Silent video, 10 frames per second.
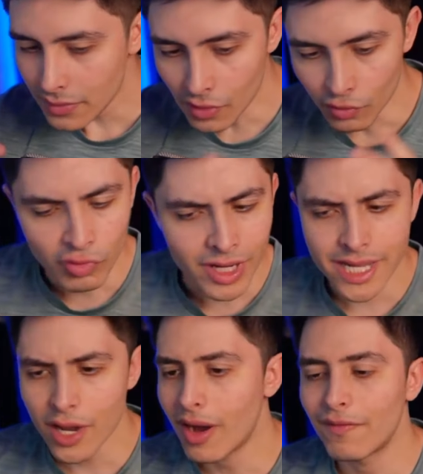right
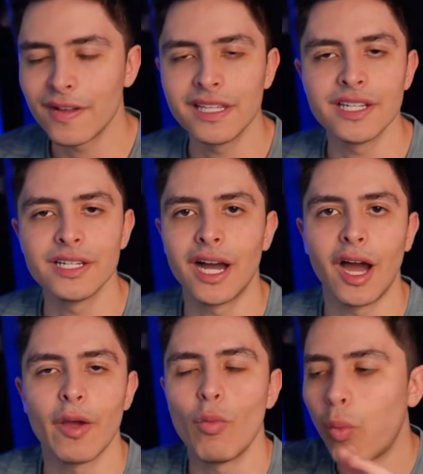now, I'm feeling
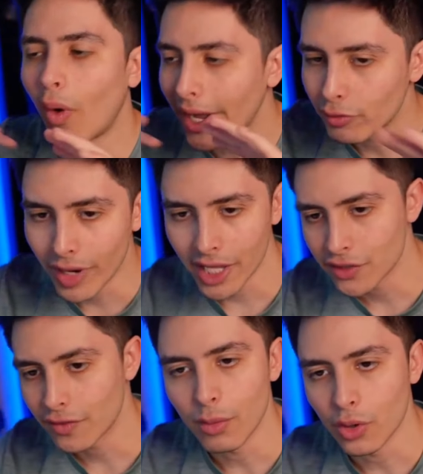a wide range of
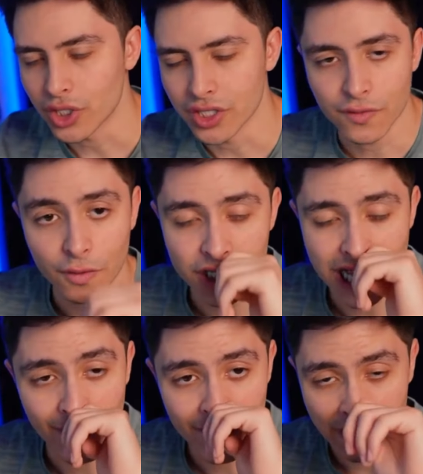emotions. First,
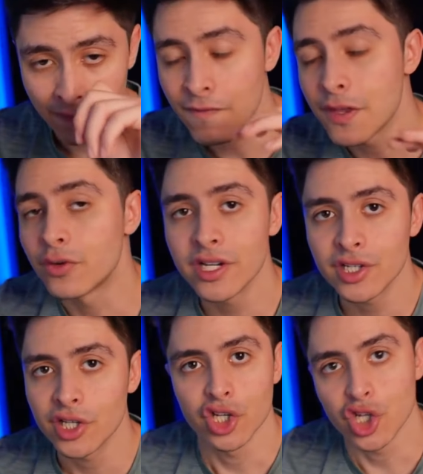I'm feeling furious,
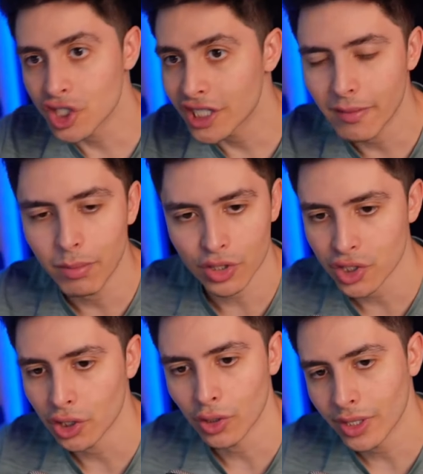just like
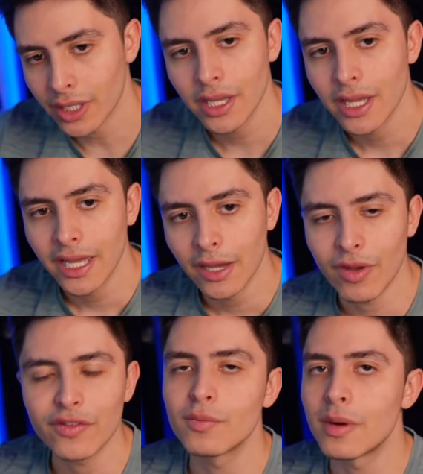Barcelona. We have
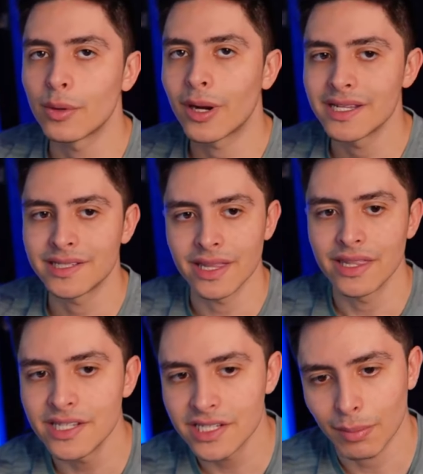to remember, guys, that
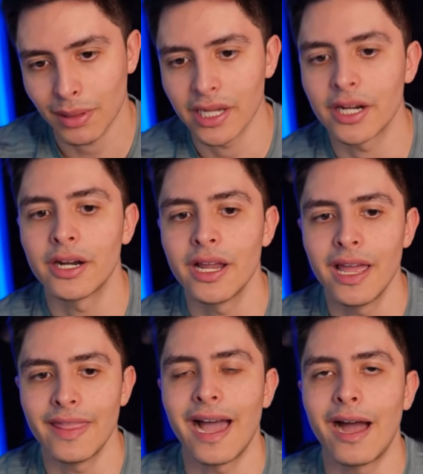this is a player
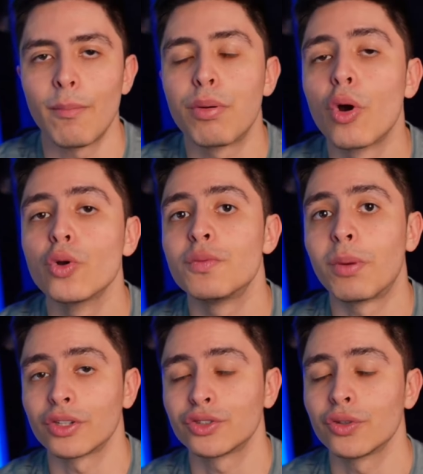that approached
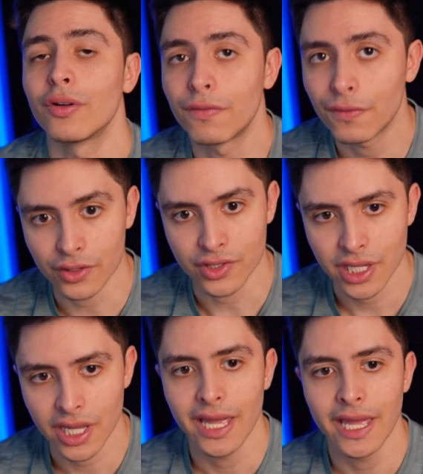Barcelona first.
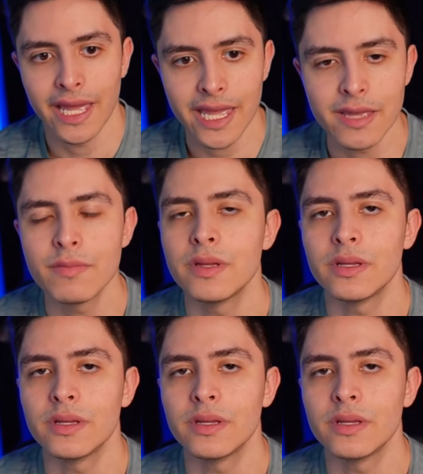Him